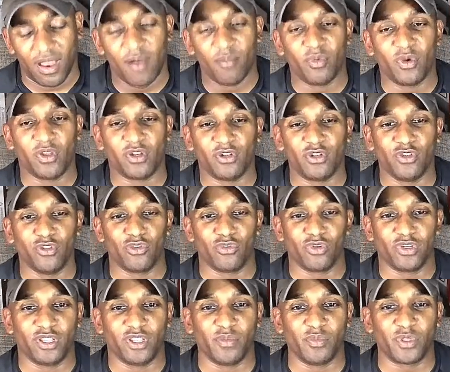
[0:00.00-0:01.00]
I'm going to do the
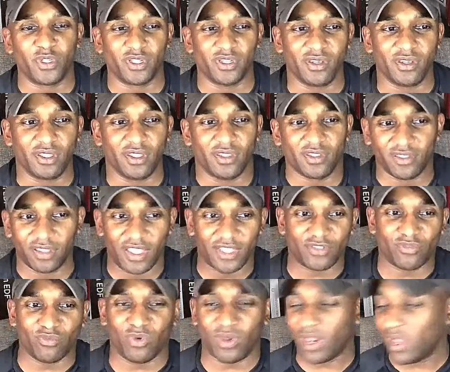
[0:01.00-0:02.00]
redemption. And so
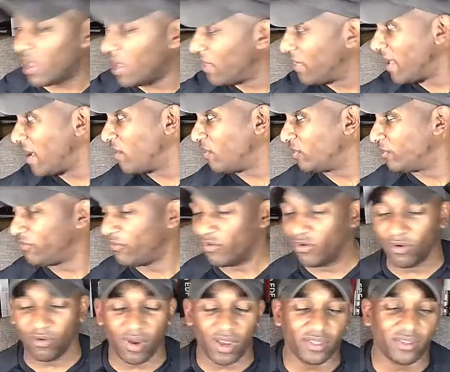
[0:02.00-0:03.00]
that's what I got that one
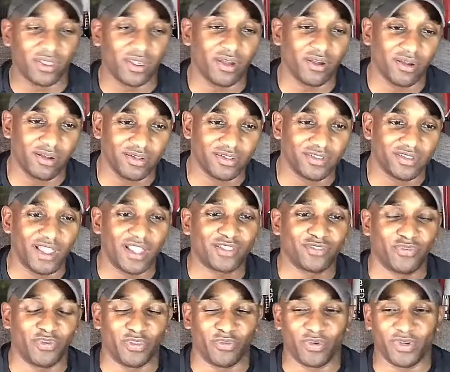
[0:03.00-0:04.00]
for right there.
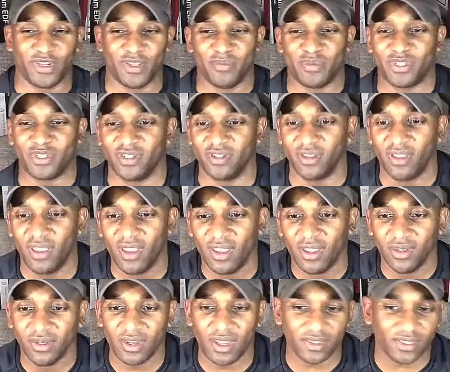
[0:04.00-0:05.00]
That's for the redemption.
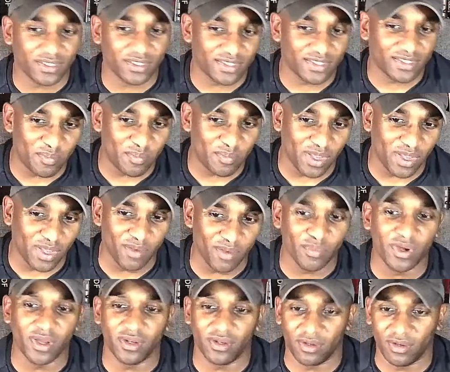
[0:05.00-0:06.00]
Not the same plane,
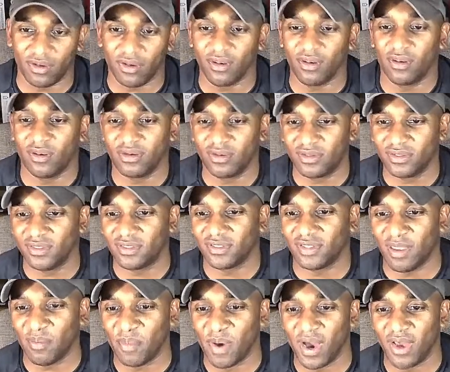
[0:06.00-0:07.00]
but
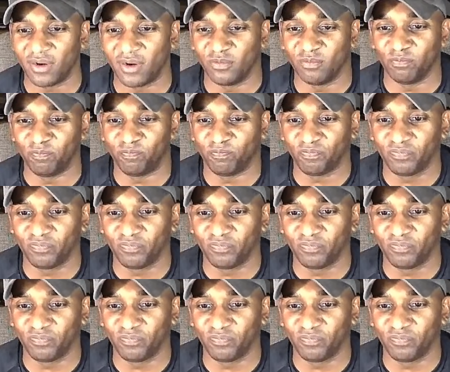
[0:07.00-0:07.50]
same model.